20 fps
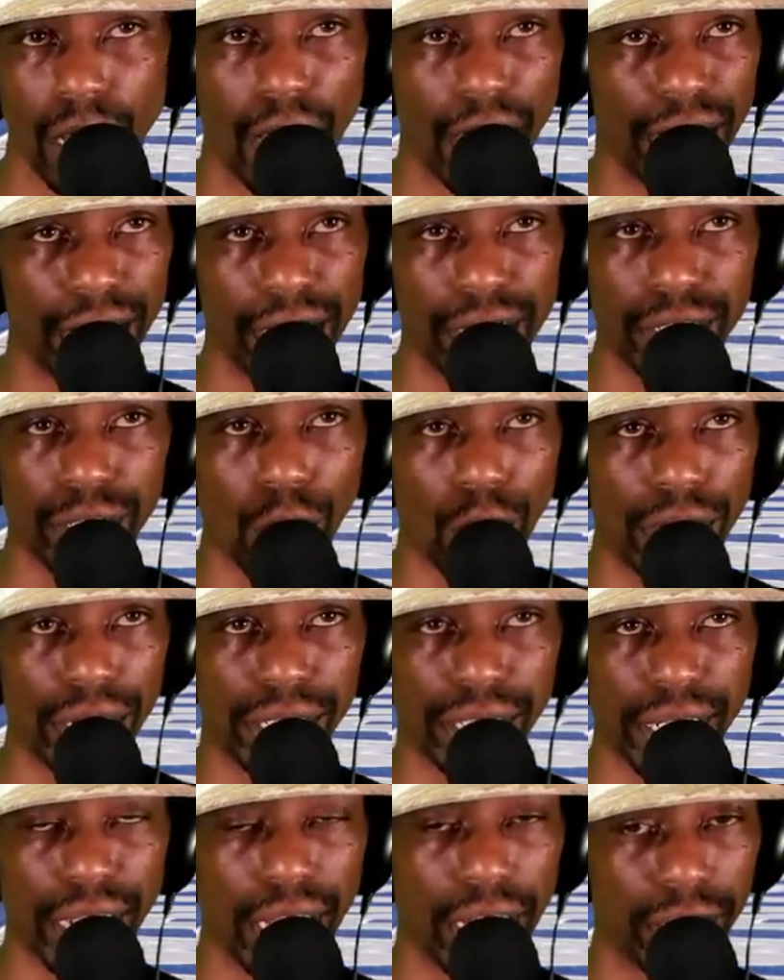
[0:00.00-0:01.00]
and he's already
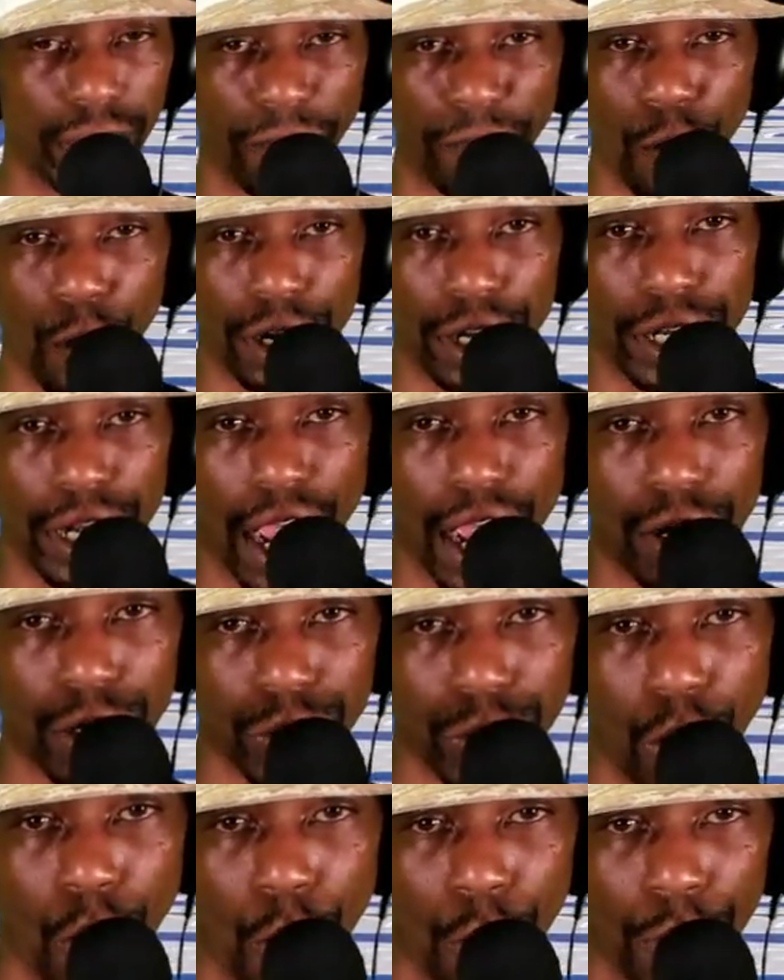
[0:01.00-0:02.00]
said the
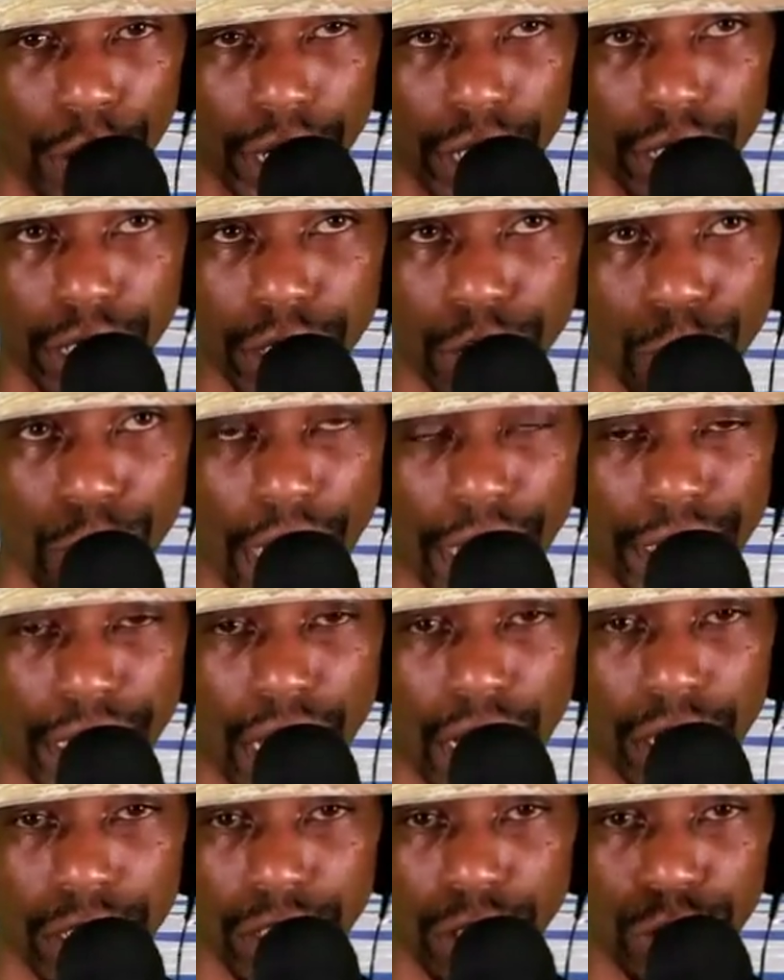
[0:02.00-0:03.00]
49ers are already looking right
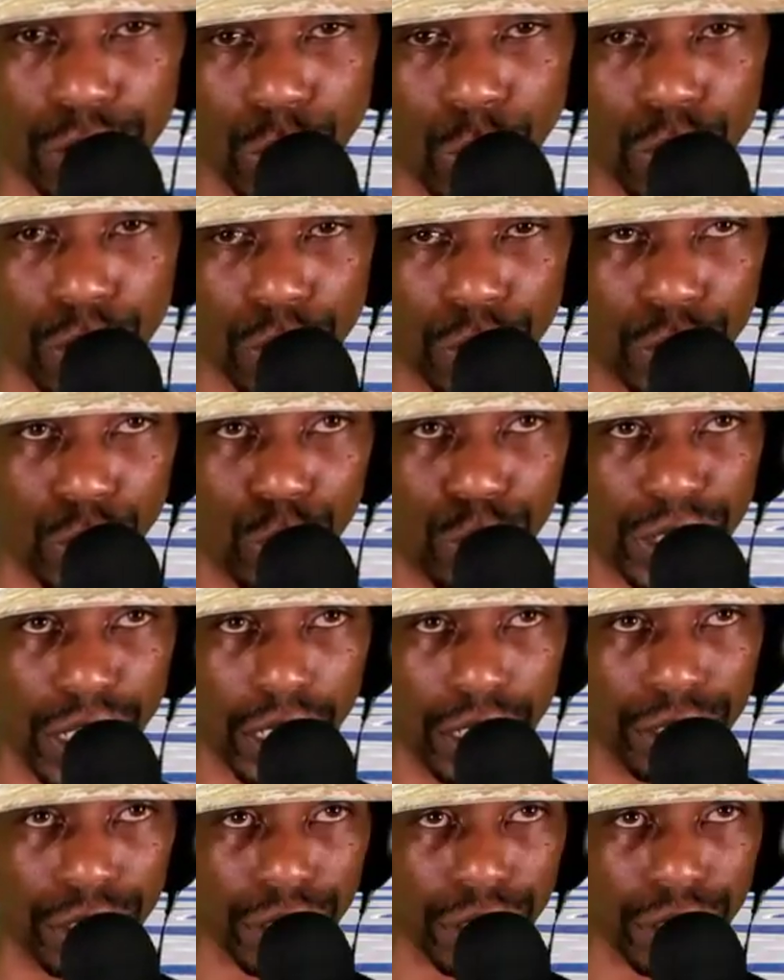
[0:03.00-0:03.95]
now. They're doing their due diligence.